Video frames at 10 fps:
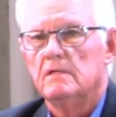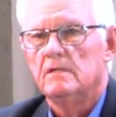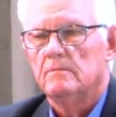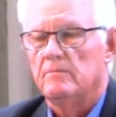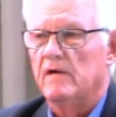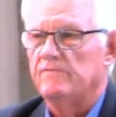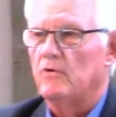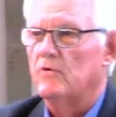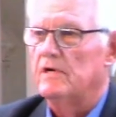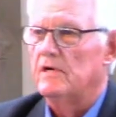about
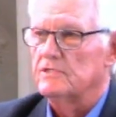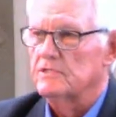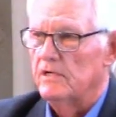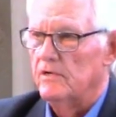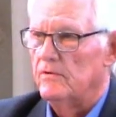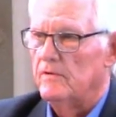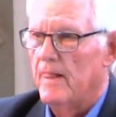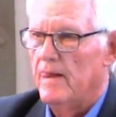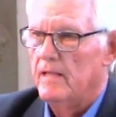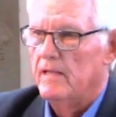four years ago.
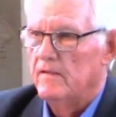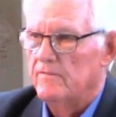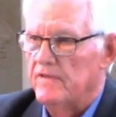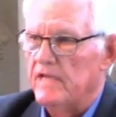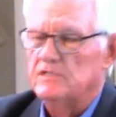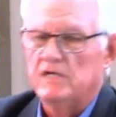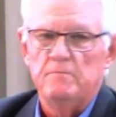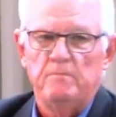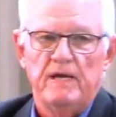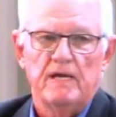Things
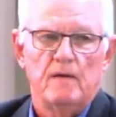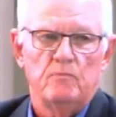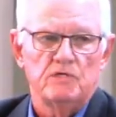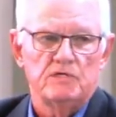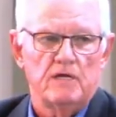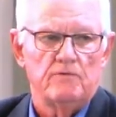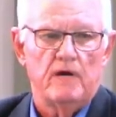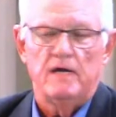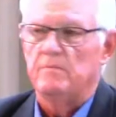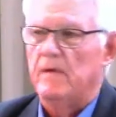didn't pick up. We was getting
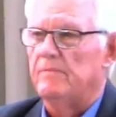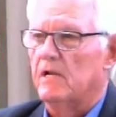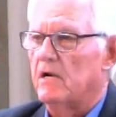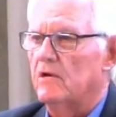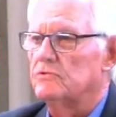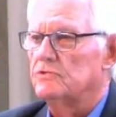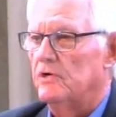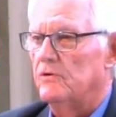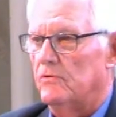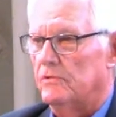ready to maybe close the
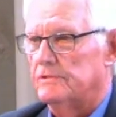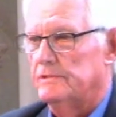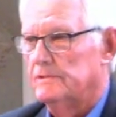doors.